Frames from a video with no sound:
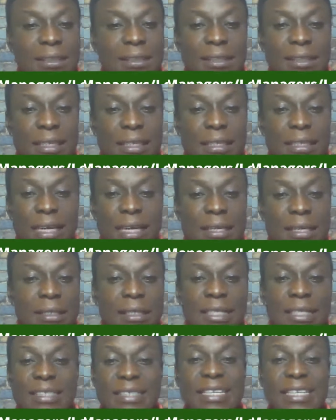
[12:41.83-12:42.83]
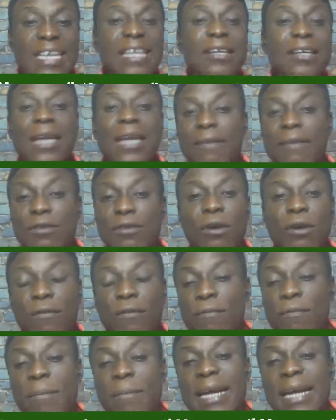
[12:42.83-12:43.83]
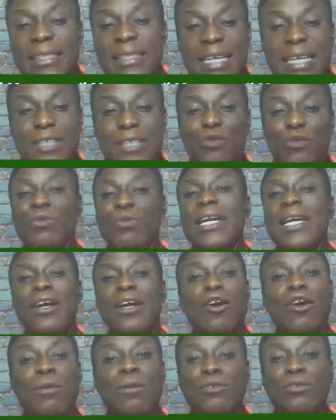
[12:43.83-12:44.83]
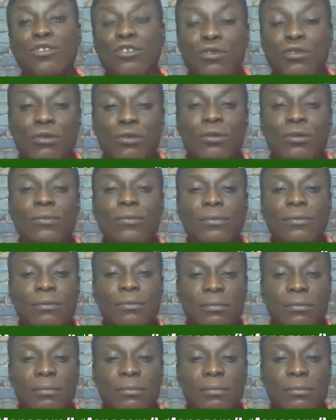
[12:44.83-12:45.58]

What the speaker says: the skill level of managers when it comes to